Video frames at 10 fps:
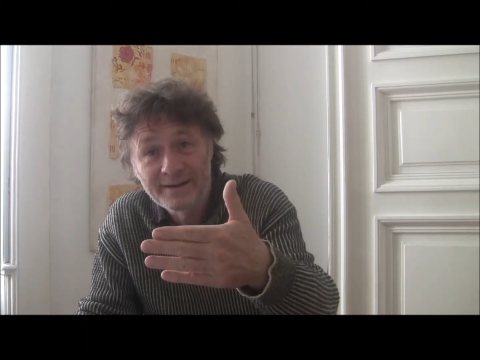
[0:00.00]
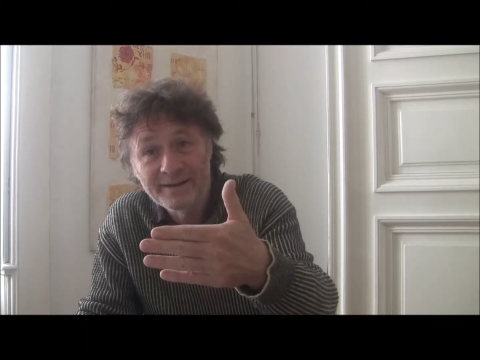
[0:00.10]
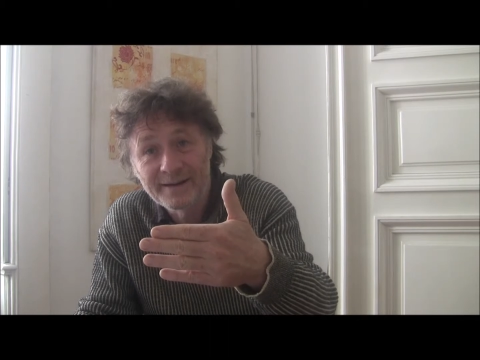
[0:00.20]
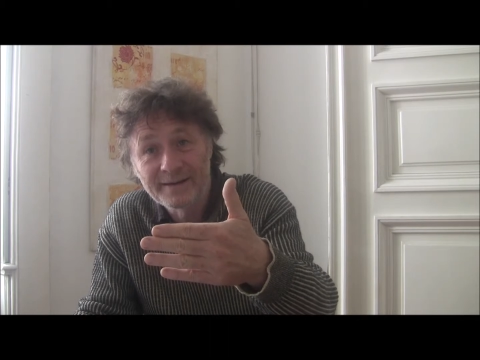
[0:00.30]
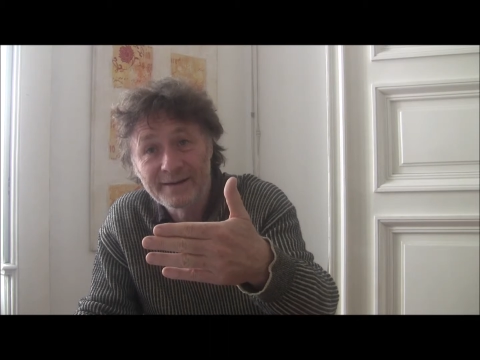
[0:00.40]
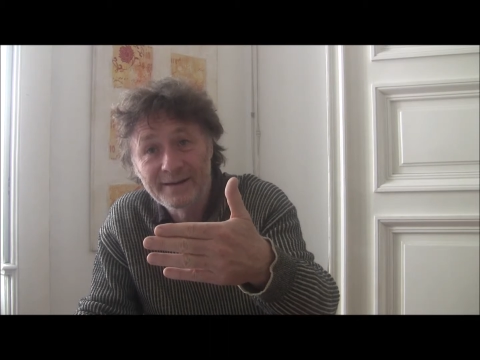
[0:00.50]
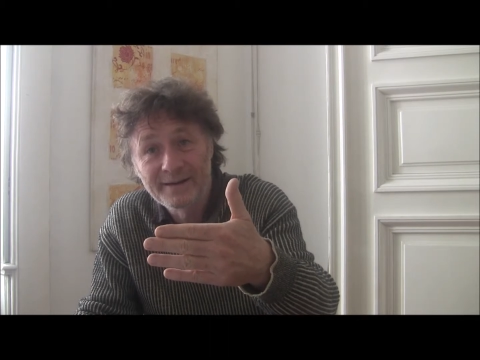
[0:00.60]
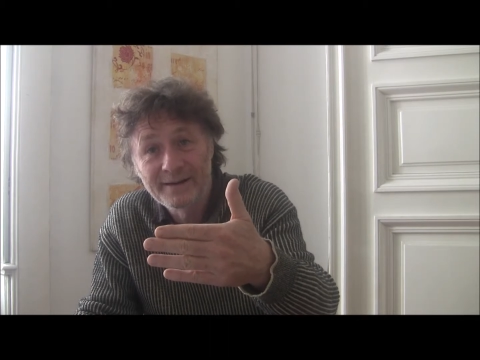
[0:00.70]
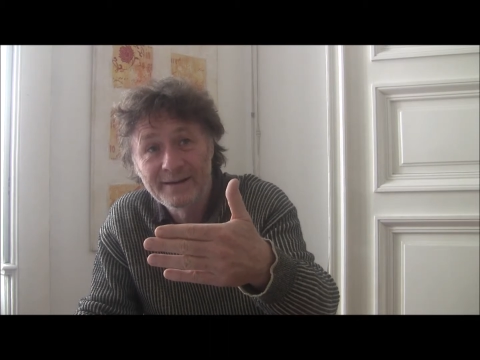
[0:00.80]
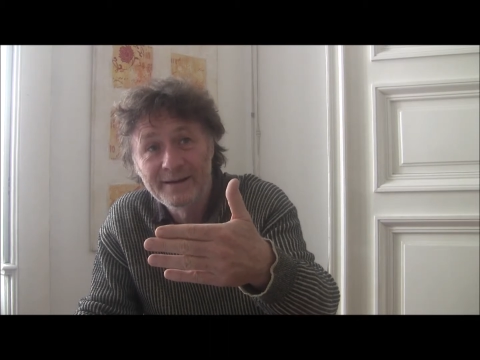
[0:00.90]

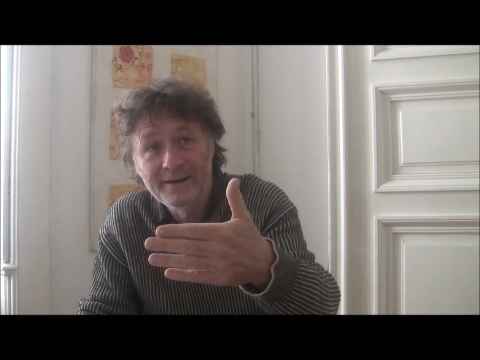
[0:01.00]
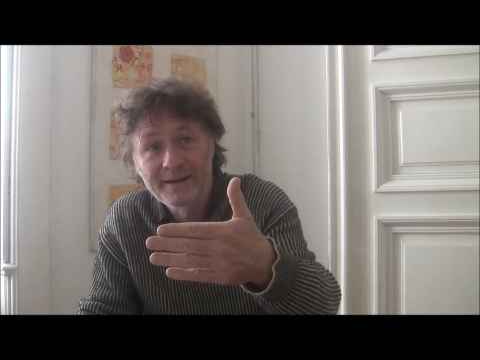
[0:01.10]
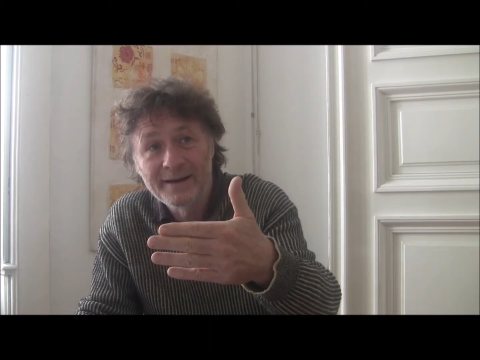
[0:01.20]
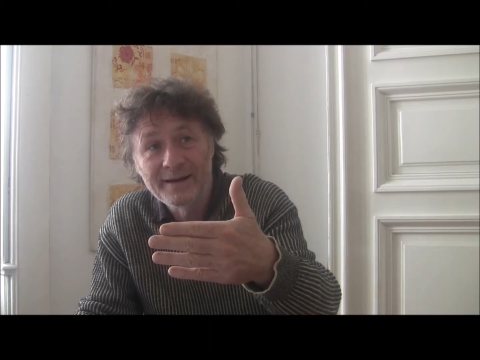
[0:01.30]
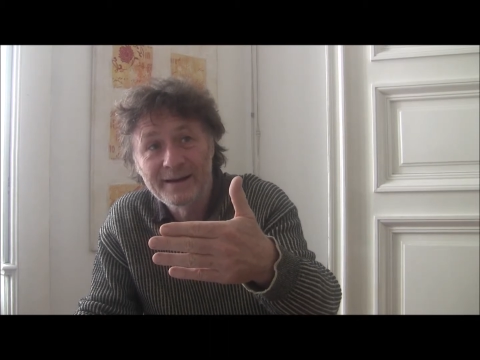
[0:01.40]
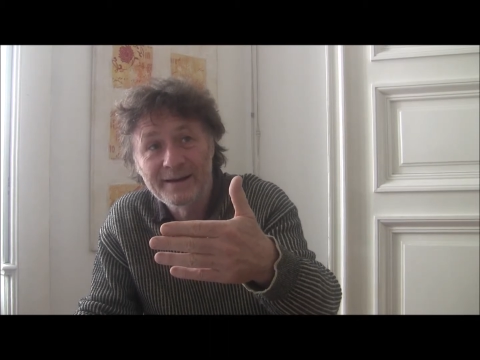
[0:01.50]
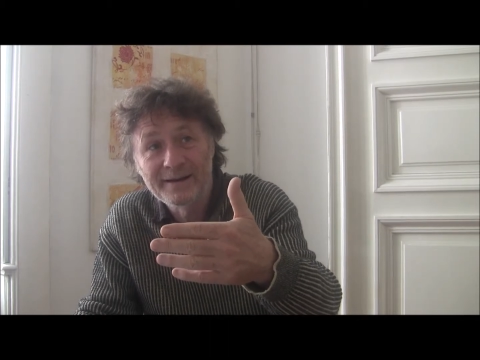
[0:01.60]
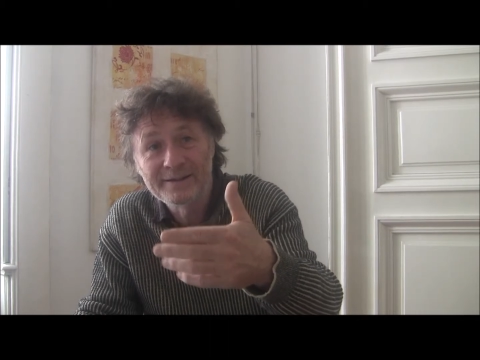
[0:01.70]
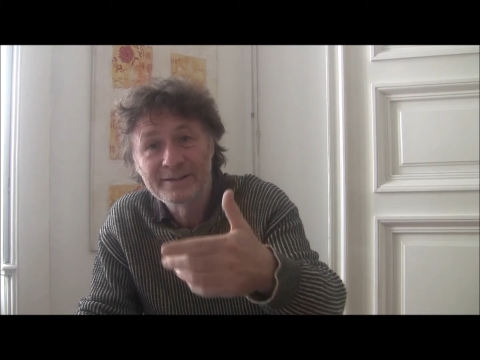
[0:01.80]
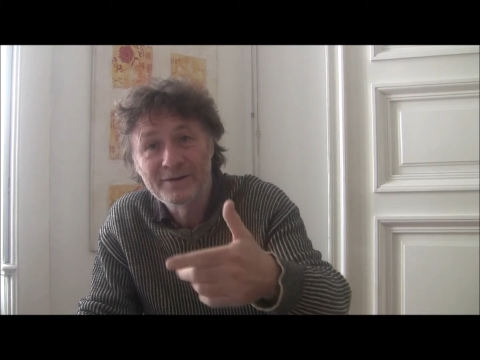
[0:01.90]
Yeah.
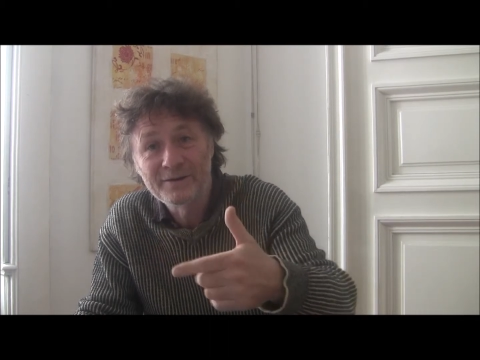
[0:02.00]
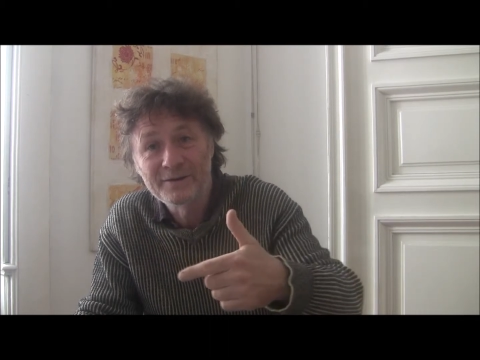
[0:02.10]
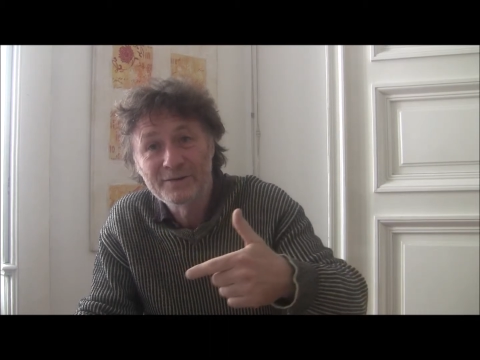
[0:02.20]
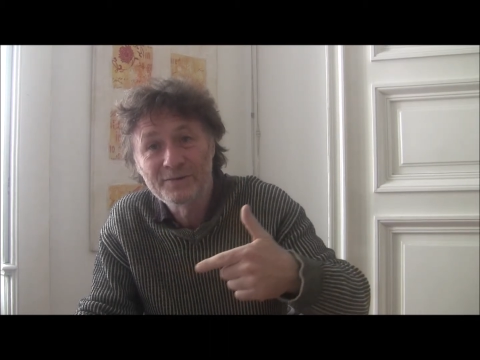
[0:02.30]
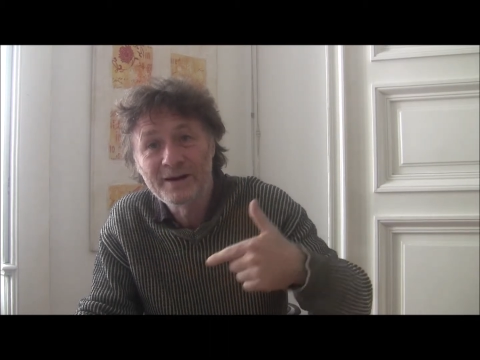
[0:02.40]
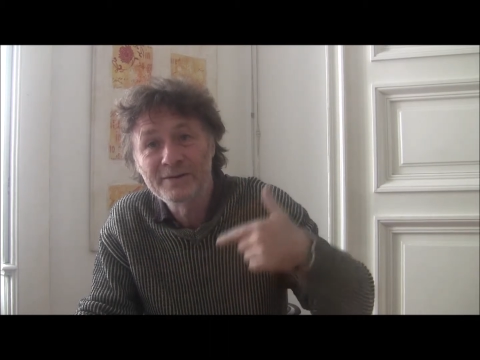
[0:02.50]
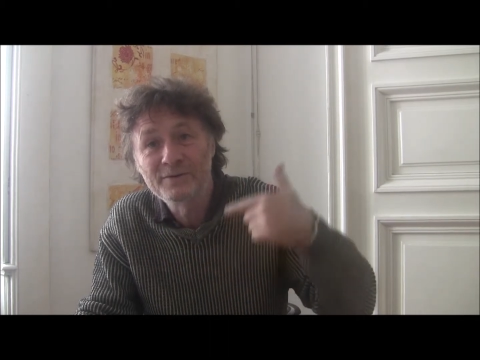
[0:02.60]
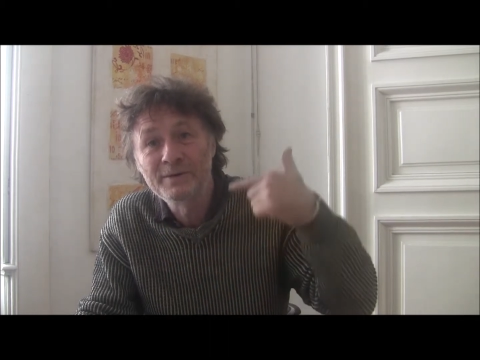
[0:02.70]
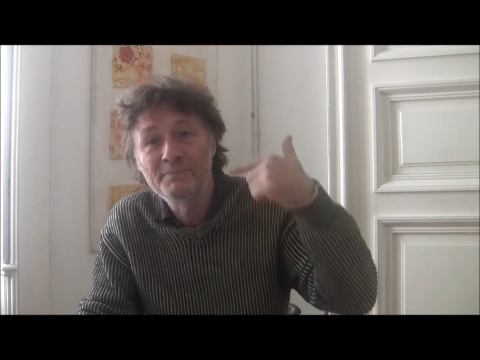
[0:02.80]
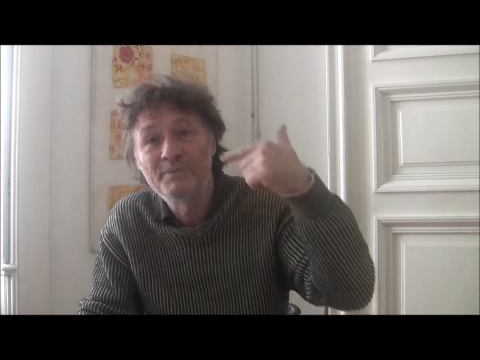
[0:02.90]
So you try to
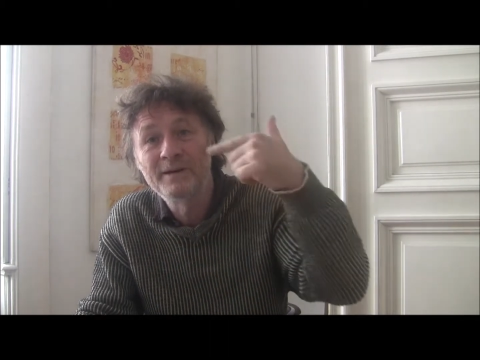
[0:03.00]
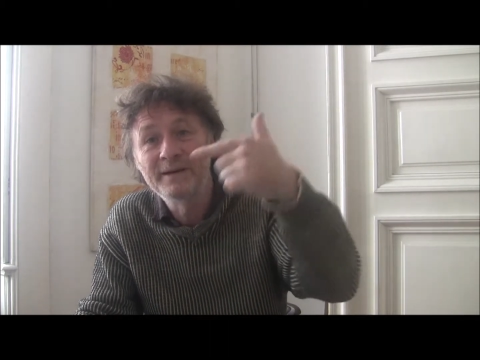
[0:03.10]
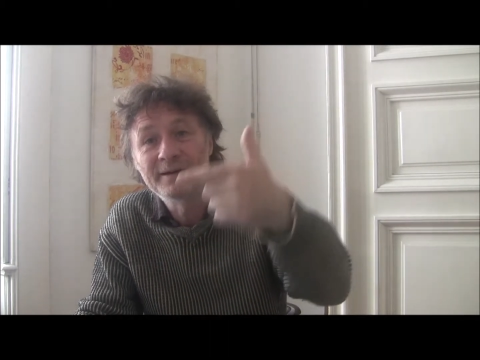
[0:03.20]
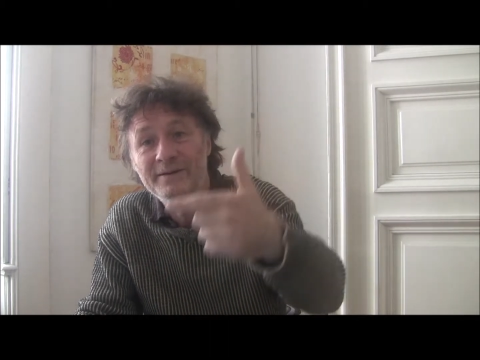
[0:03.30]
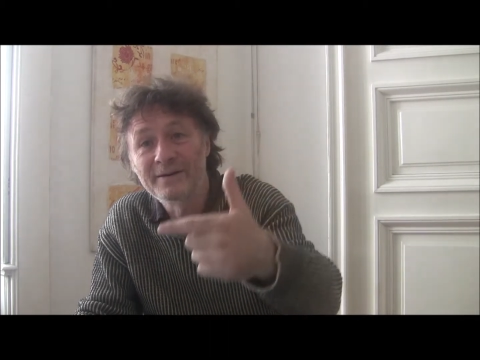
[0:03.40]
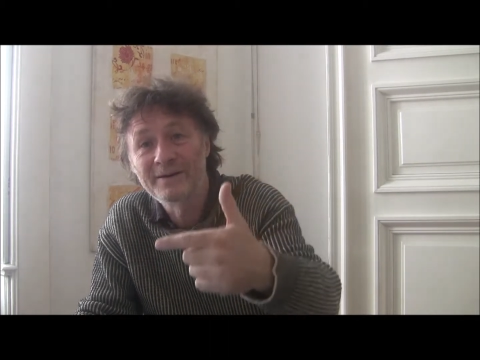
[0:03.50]
repeat,